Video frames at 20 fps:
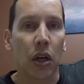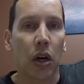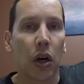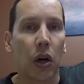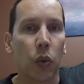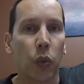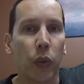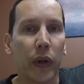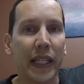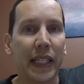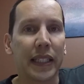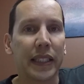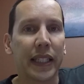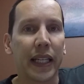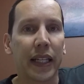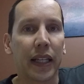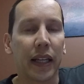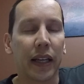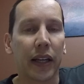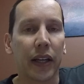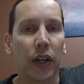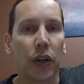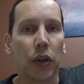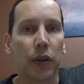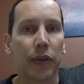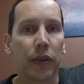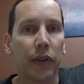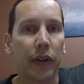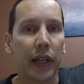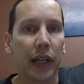are we taking care
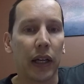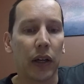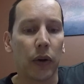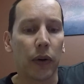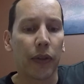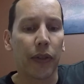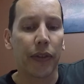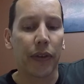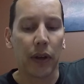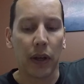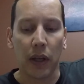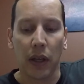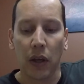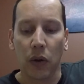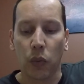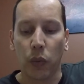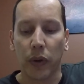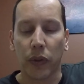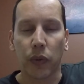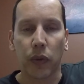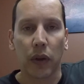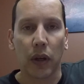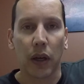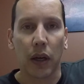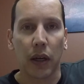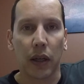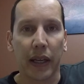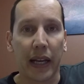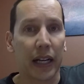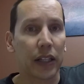of our health with
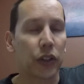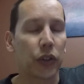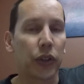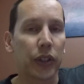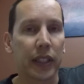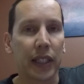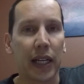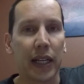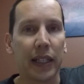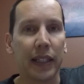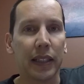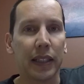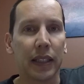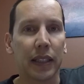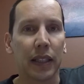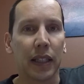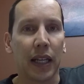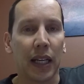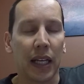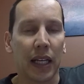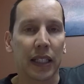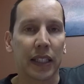exercise?